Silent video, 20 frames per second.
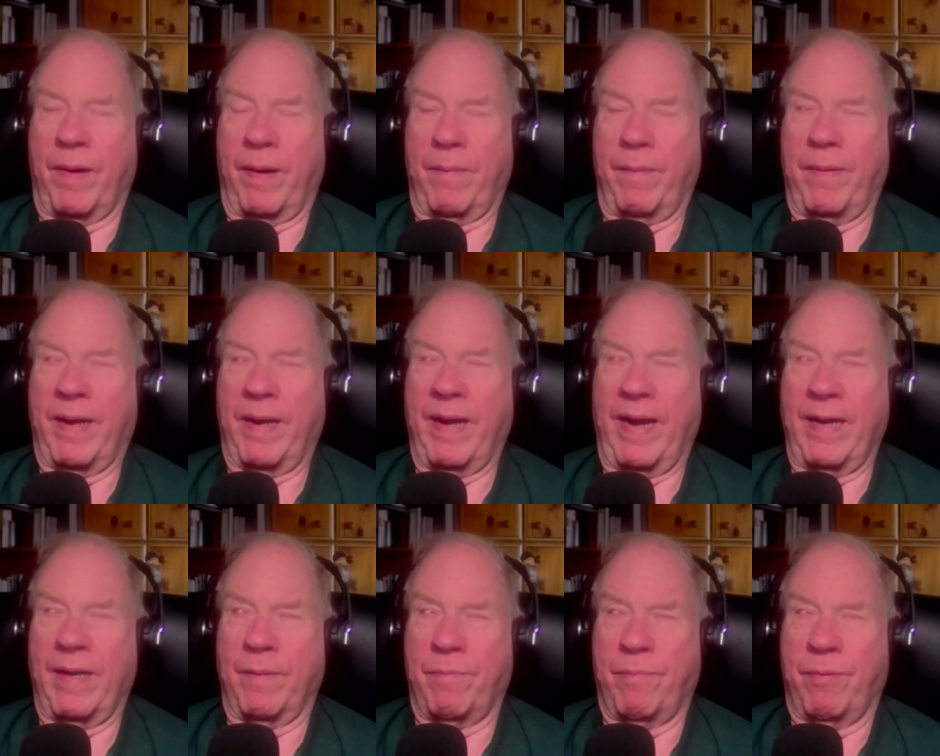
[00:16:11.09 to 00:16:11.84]
I'd be
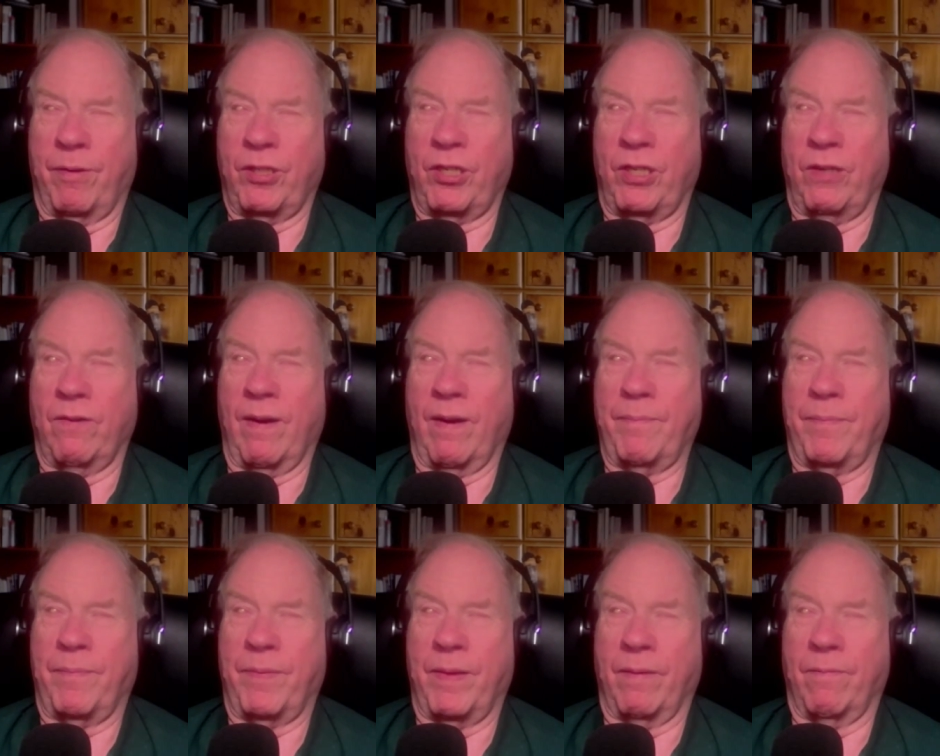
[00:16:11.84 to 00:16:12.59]
glad to push you
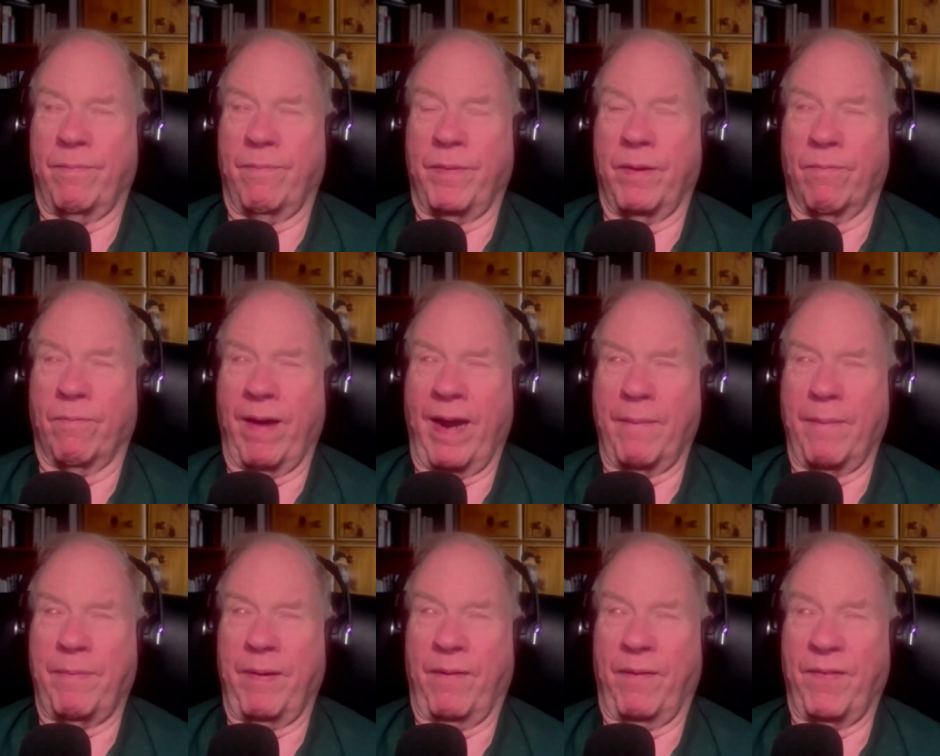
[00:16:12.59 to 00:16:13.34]
up the, the
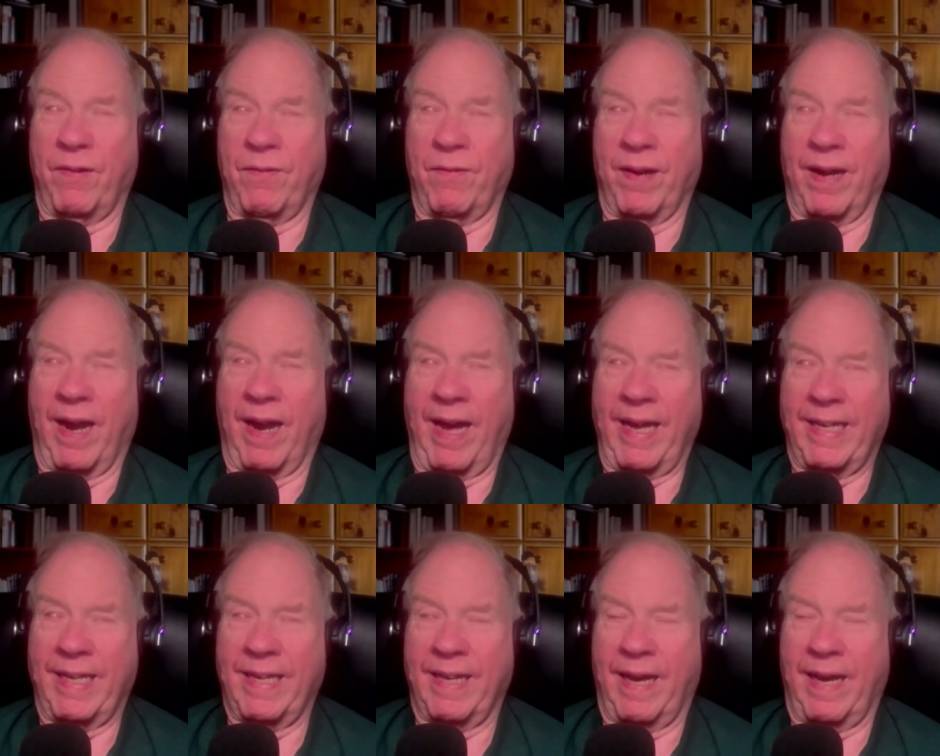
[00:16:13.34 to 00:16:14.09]
ramp if you would
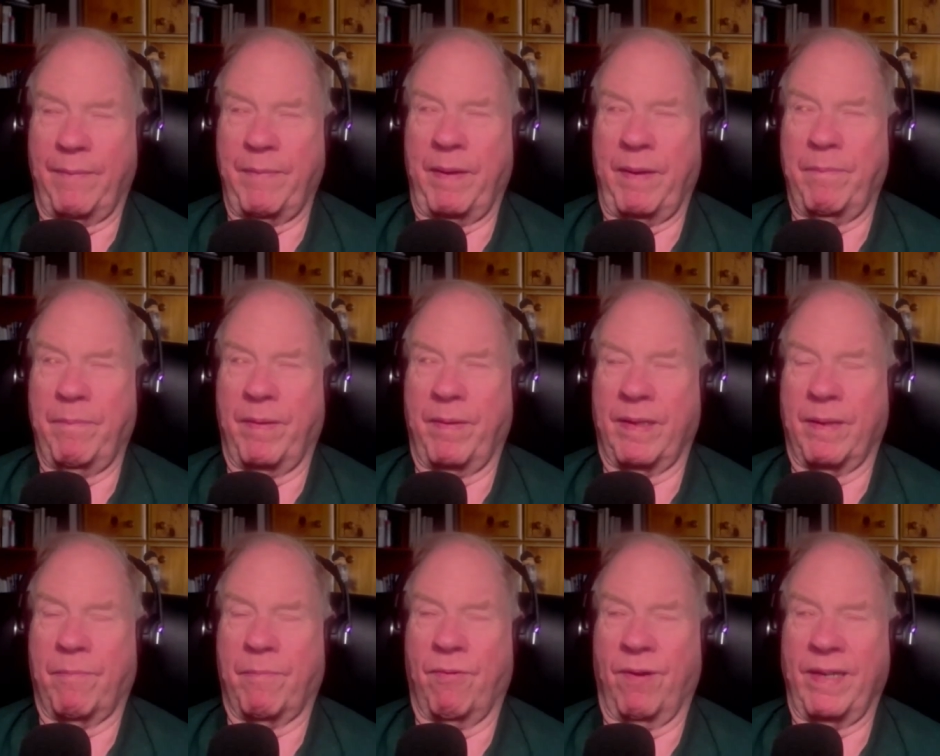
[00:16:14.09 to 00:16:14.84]
like. I mean, but
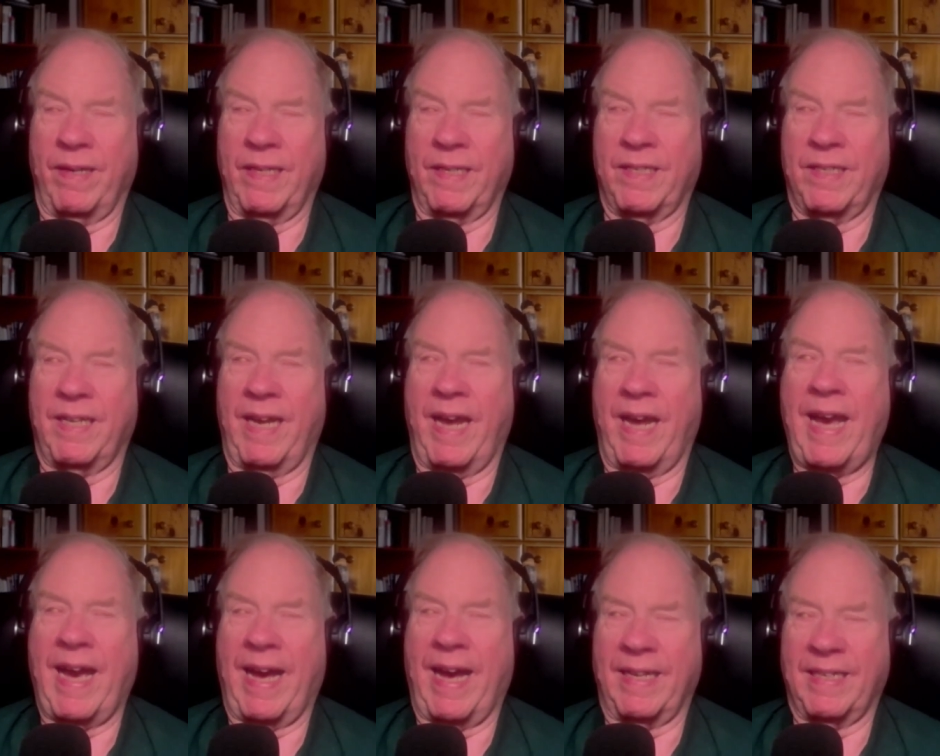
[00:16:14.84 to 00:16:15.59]
the point is to
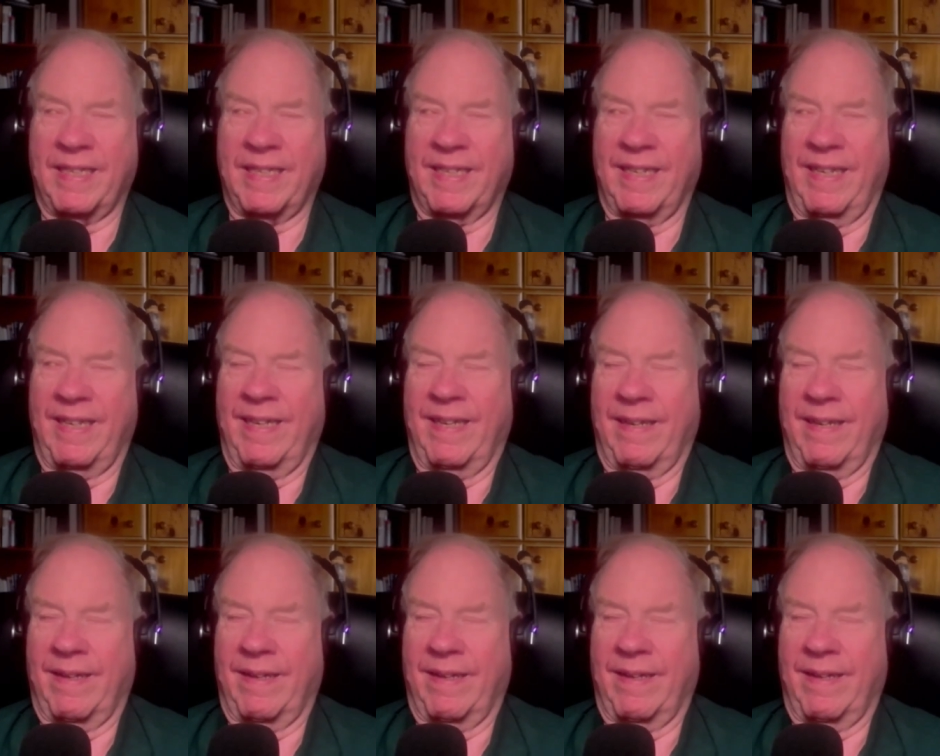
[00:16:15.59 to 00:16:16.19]
ask.